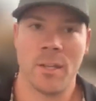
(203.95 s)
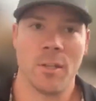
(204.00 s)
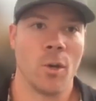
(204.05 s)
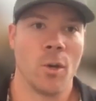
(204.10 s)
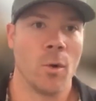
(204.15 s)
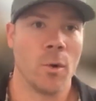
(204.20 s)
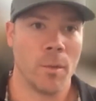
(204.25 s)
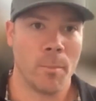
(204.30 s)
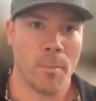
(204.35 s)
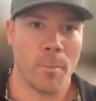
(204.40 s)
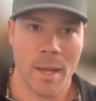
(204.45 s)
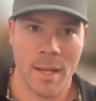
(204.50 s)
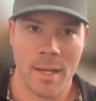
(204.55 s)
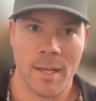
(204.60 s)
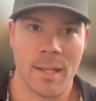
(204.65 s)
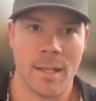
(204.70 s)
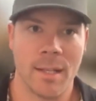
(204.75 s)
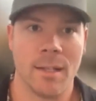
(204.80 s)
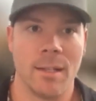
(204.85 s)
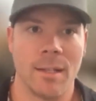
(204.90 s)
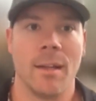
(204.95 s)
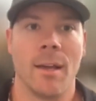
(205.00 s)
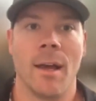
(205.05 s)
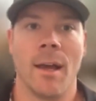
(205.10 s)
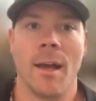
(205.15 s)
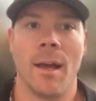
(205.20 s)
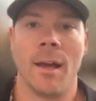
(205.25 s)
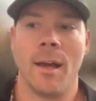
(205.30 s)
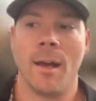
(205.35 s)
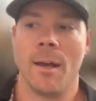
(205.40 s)
You go independent.
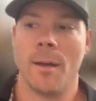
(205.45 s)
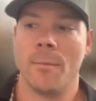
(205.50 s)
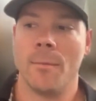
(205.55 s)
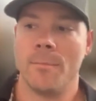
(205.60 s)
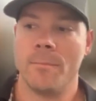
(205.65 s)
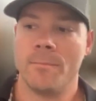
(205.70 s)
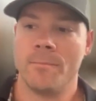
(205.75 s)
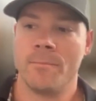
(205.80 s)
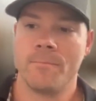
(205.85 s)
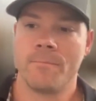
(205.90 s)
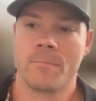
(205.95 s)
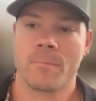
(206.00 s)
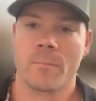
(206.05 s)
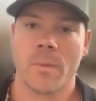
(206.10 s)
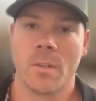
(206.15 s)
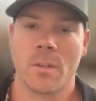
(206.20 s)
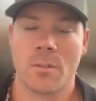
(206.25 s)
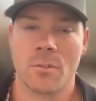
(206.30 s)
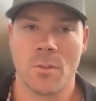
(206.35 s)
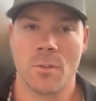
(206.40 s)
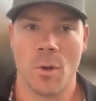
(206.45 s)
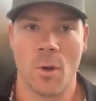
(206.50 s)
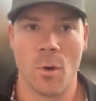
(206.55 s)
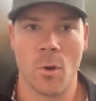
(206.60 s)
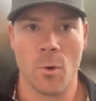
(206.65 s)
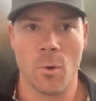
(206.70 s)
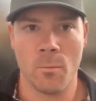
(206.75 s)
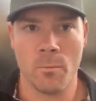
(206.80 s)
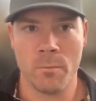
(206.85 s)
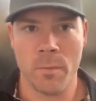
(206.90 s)

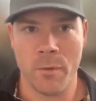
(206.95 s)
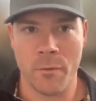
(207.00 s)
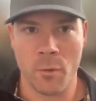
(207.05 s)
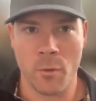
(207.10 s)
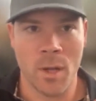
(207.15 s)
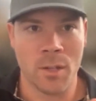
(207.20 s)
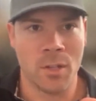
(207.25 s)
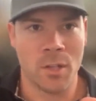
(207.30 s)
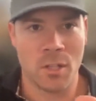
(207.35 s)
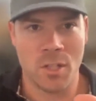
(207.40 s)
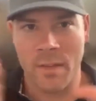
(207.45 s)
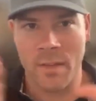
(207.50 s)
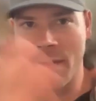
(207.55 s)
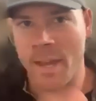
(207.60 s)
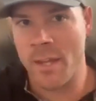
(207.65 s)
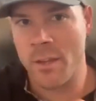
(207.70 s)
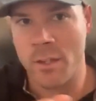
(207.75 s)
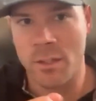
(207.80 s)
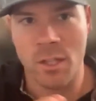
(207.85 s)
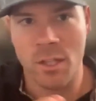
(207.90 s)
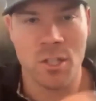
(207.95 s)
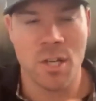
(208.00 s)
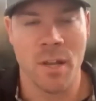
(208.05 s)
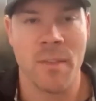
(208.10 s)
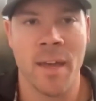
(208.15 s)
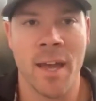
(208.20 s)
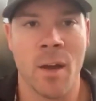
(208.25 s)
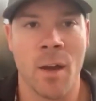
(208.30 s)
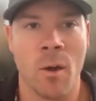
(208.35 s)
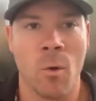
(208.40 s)
So if you want to touch on that, you can touch on
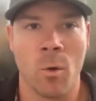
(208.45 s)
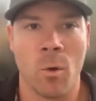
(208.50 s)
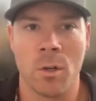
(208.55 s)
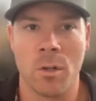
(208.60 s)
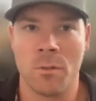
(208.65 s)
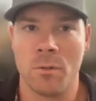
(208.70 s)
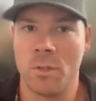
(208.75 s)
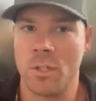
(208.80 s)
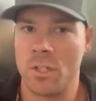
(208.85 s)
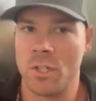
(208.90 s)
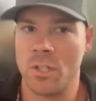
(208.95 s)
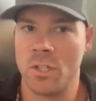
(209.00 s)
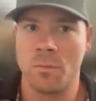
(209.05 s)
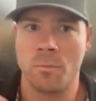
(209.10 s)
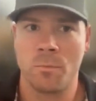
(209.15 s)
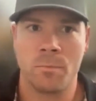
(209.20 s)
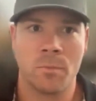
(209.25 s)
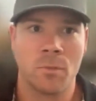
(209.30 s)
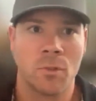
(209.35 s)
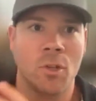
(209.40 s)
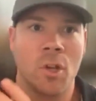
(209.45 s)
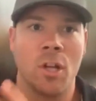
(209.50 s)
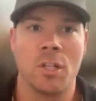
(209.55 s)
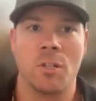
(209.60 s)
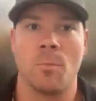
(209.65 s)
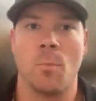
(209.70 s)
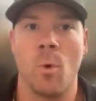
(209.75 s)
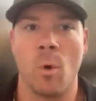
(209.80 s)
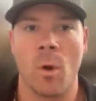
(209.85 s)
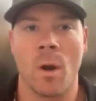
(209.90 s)
that, or you can just
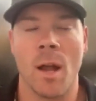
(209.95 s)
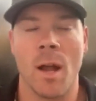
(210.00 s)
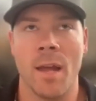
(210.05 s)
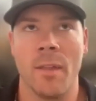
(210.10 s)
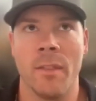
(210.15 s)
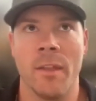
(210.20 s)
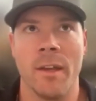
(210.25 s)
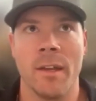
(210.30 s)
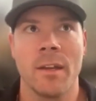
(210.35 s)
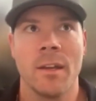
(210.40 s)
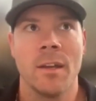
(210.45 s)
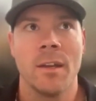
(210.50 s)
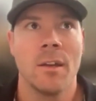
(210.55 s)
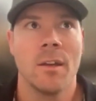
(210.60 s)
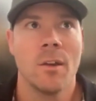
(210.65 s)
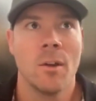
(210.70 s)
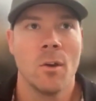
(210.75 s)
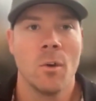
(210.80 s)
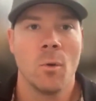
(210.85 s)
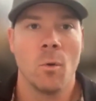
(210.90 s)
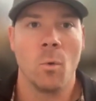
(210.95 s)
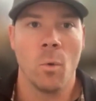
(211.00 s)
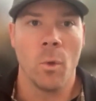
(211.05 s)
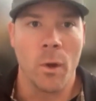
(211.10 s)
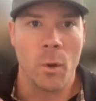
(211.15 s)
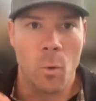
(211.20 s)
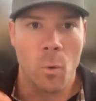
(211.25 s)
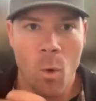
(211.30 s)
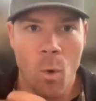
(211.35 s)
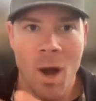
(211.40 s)
touch more on
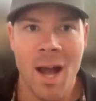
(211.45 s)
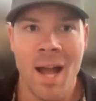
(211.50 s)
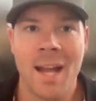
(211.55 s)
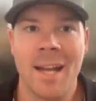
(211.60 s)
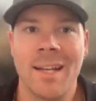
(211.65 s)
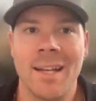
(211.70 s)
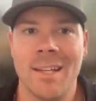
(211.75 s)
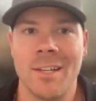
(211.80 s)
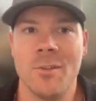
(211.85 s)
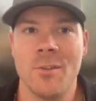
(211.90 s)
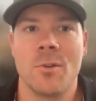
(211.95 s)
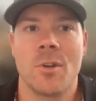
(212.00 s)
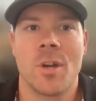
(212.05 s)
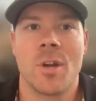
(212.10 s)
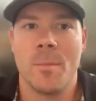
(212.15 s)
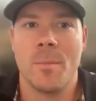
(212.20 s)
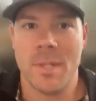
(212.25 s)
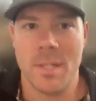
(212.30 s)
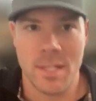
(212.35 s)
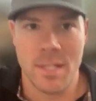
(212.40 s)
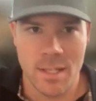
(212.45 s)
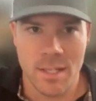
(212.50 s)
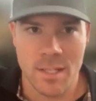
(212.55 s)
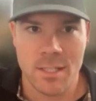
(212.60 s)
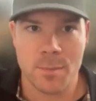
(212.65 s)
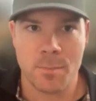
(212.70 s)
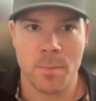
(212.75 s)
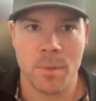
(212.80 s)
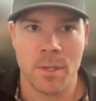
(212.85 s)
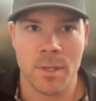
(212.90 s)
why did you come to
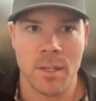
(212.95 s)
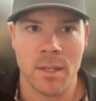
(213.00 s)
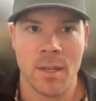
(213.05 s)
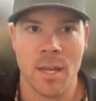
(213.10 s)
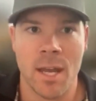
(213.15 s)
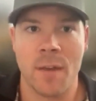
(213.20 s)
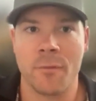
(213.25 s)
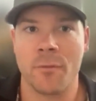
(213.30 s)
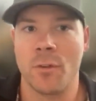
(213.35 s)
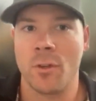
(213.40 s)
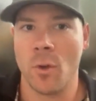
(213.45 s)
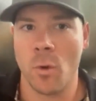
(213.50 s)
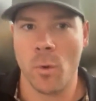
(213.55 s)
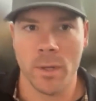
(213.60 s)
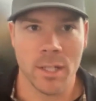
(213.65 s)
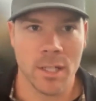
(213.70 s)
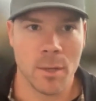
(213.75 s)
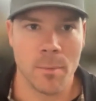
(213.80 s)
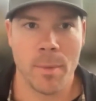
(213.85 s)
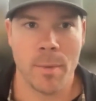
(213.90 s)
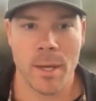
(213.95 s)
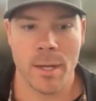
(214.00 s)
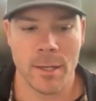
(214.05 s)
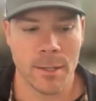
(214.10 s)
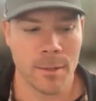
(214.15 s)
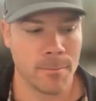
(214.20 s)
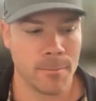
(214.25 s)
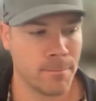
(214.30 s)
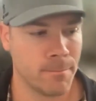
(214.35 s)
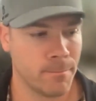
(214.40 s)
eXp after going
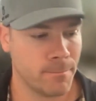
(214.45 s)
independent?